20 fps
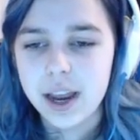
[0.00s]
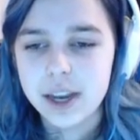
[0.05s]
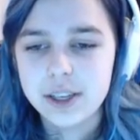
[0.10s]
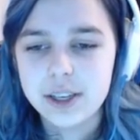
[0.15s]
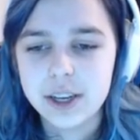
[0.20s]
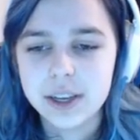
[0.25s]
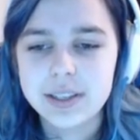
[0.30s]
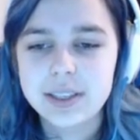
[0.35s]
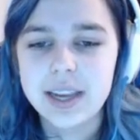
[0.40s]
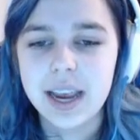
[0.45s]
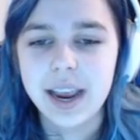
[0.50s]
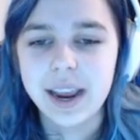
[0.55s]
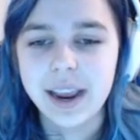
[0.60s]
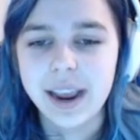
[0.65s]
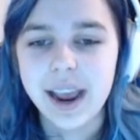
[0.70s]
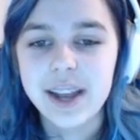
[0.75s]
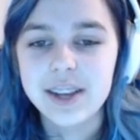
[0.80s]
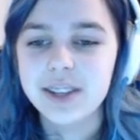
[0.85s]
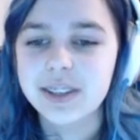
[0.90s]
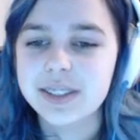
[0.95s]
just
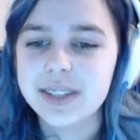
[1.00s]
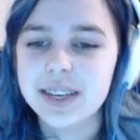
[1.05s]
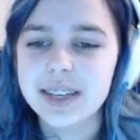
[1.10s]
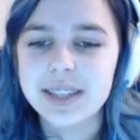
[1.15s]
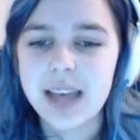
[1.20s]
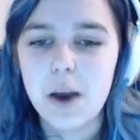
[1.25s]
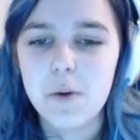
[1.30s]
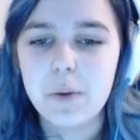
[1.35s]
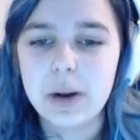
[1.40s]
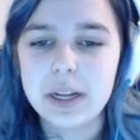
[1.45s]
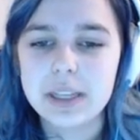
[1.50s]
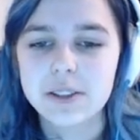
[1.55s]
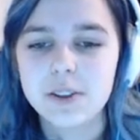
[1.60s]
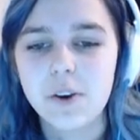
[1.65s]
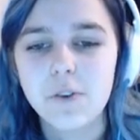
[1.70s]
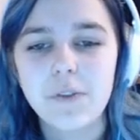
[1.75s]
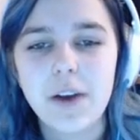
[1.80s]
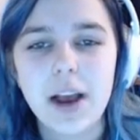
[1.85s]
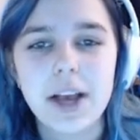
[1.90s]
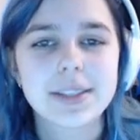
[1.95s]
just because that went
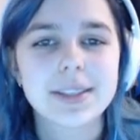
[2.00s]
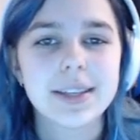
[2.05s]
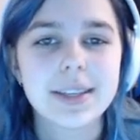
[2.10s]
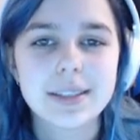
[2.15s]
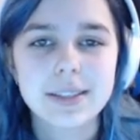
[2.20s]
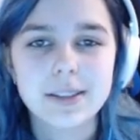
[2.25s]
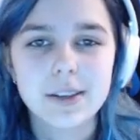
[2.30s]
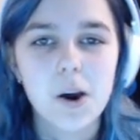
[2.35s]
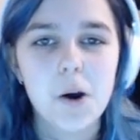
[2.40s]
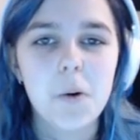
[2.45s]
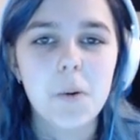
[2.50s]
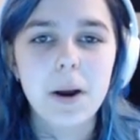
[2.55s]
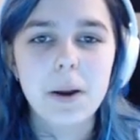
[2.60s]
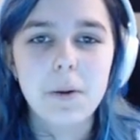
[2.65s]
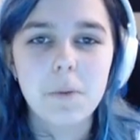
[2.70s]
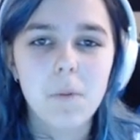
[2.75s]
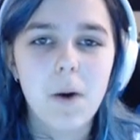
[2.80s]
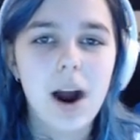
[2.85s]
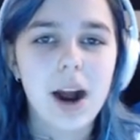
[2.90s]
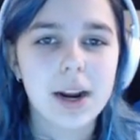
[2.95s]
so fast, let's go
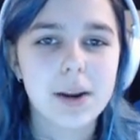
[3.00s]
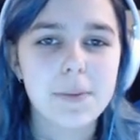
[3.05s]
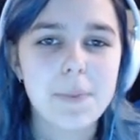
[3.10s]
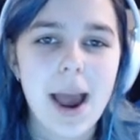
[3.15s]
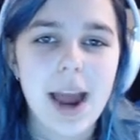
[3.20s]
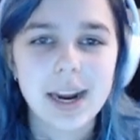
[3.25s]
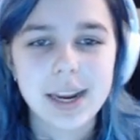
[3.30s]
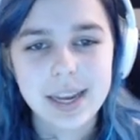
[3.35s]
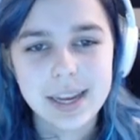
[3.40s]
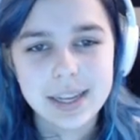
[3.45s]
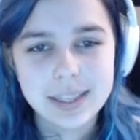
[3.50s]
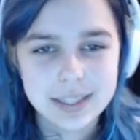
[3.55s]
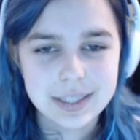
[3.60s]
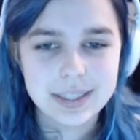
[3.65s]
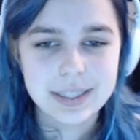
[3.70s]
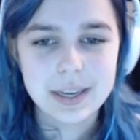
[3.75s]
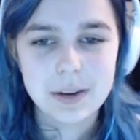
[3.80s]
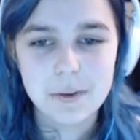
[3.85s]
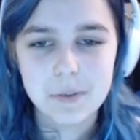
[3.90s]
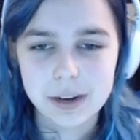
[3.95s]
and walk back and
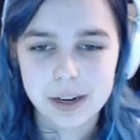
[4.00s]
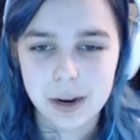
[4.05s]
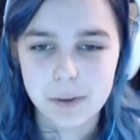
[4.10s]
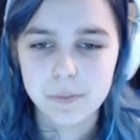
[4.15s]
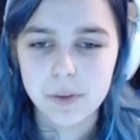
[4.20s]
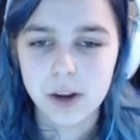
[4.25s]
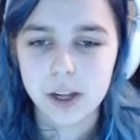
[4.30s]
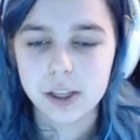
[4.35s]
see what Gumball...